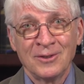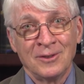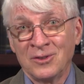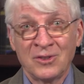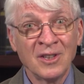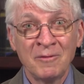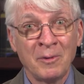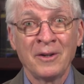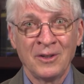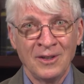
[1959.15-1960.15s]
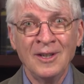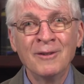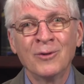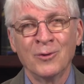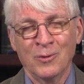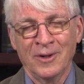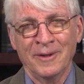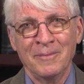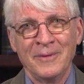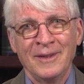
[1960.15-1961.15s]
deceived by the evil
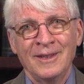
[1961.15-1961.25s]
one,